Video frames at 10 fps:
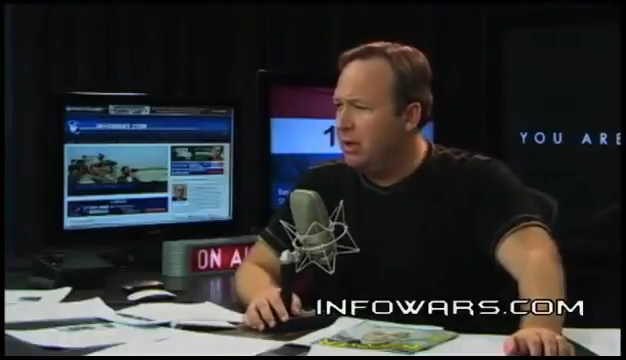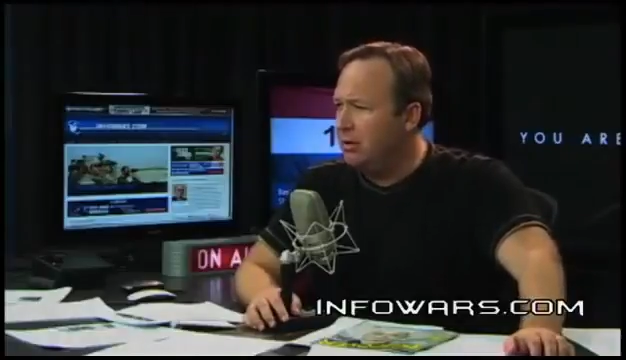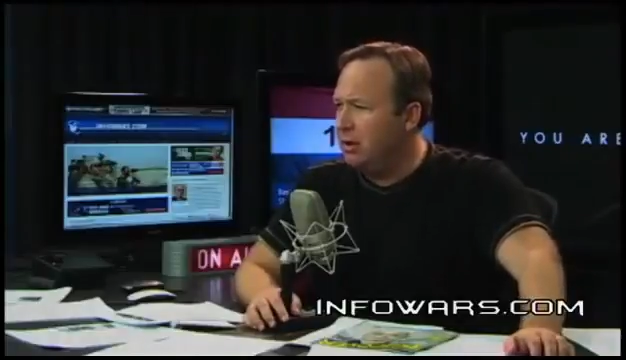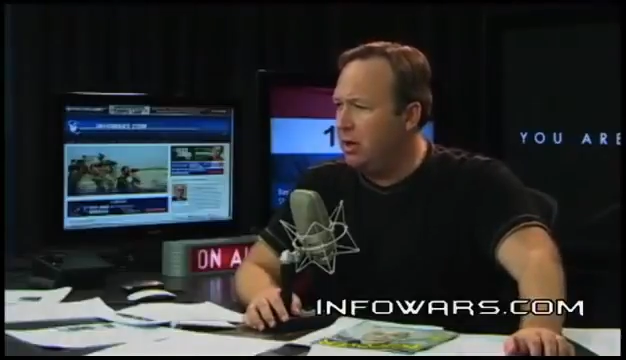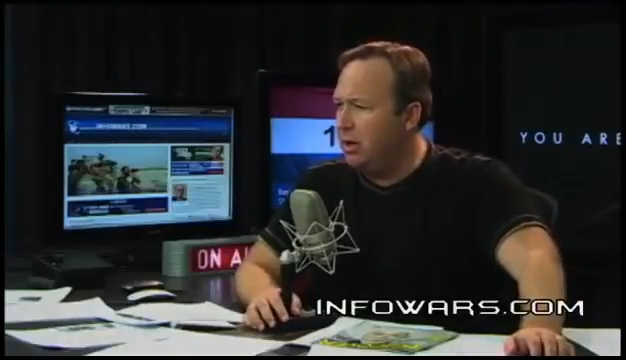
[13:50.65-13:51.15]

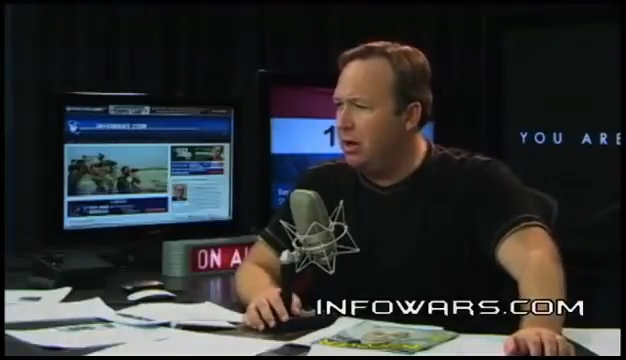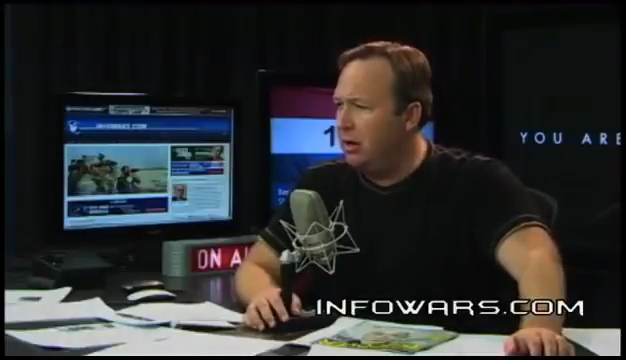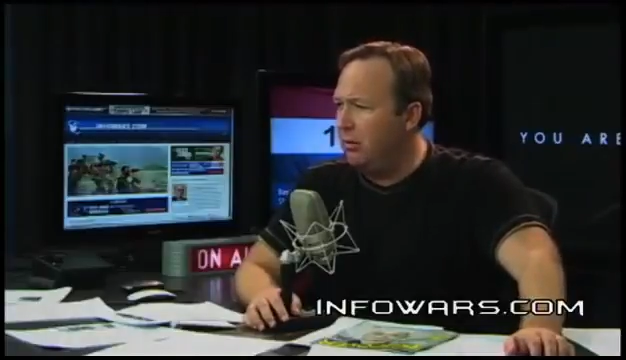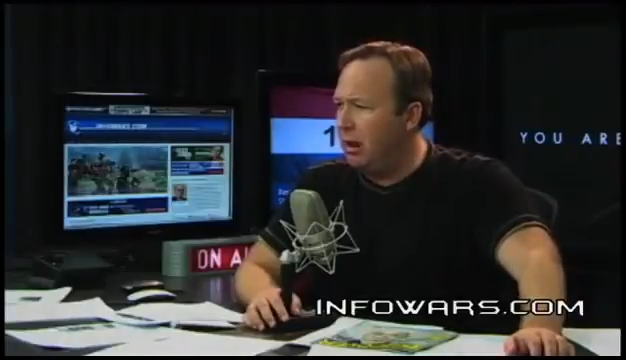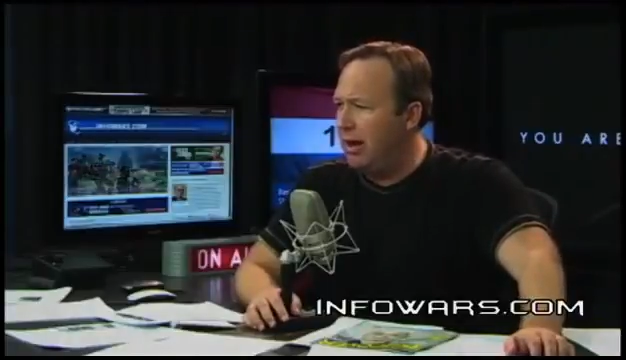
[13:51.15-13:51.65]
You can
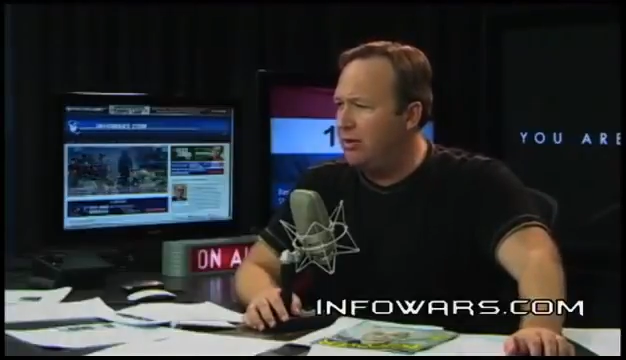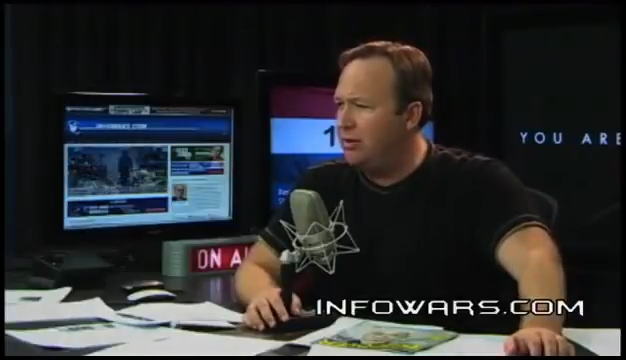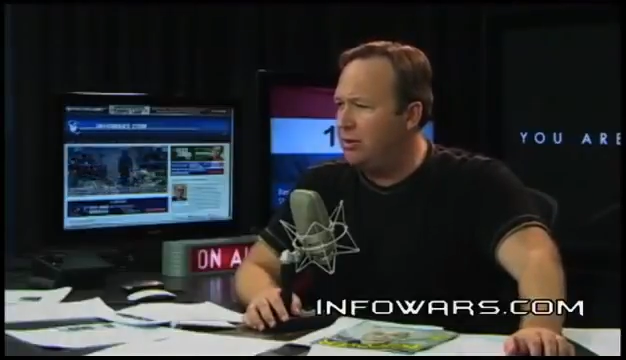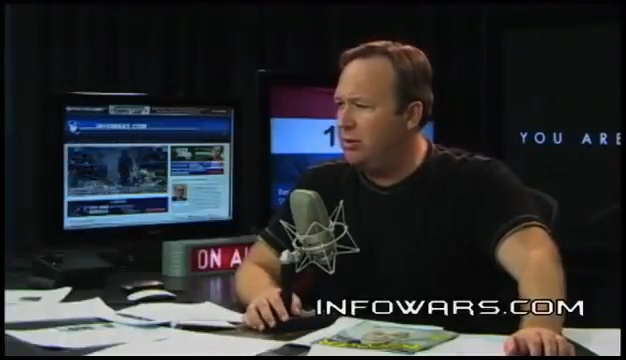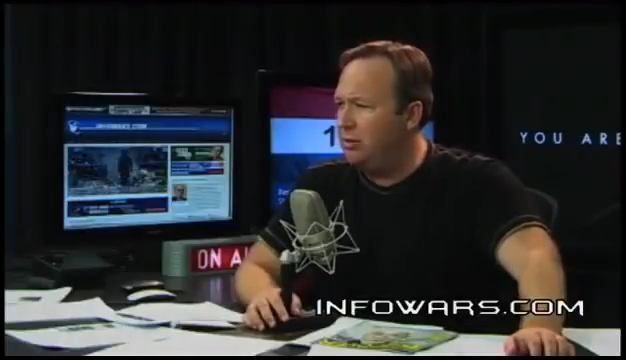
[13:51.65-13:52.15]
write
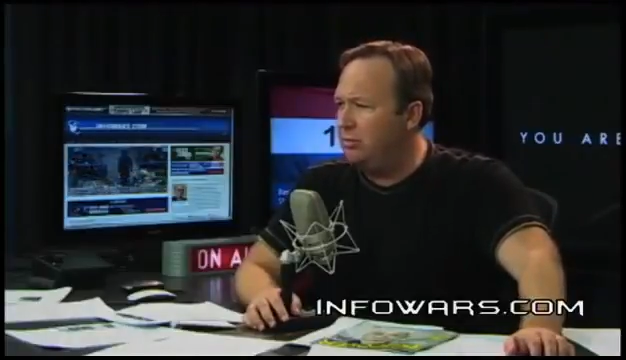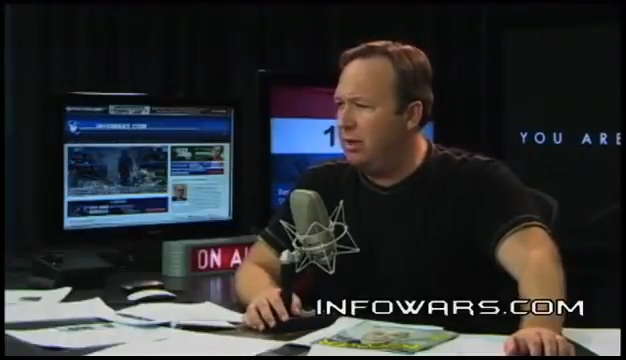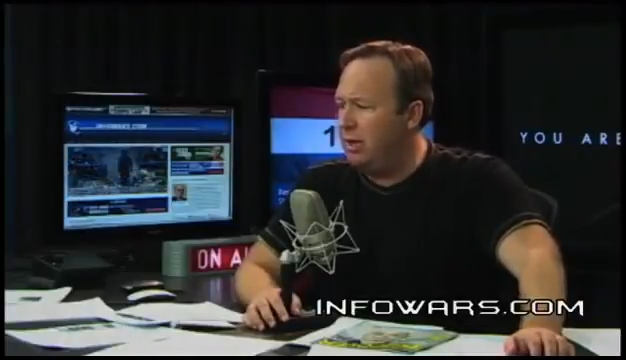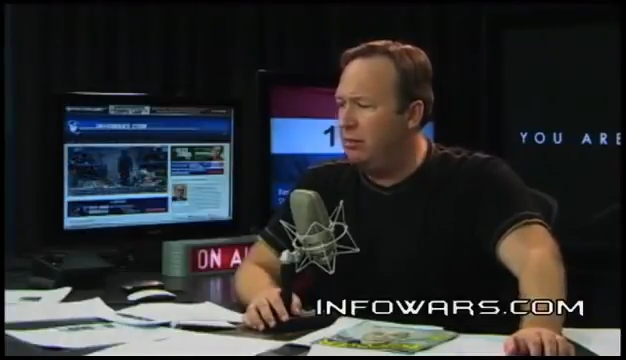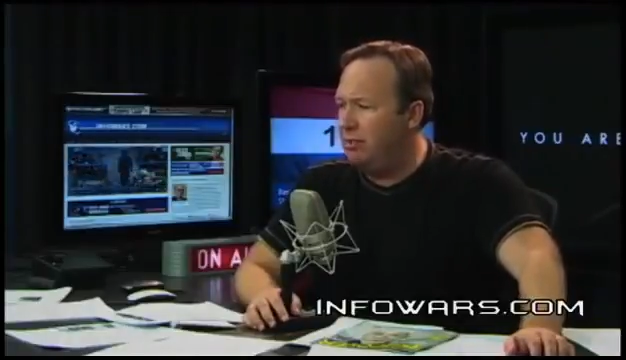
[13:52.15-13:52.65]
to
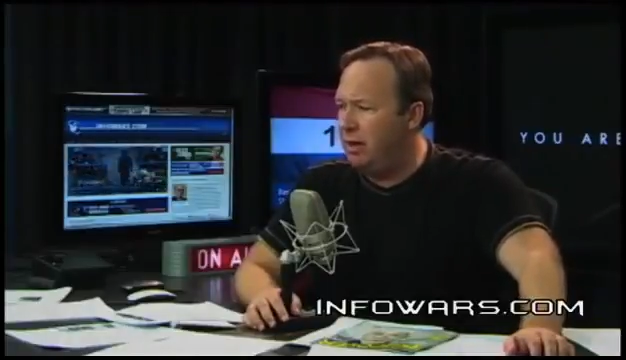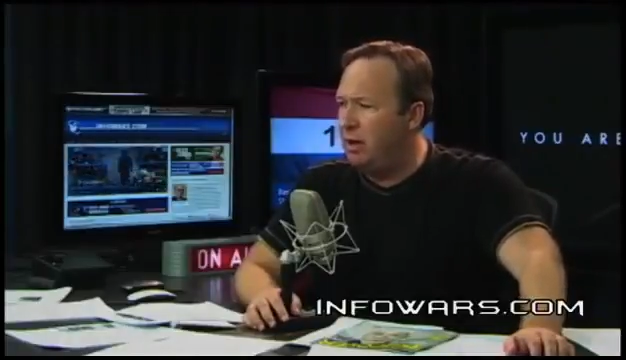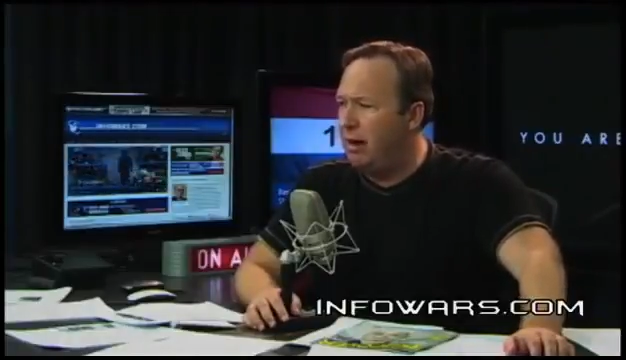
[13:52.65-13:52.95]
me at P.O.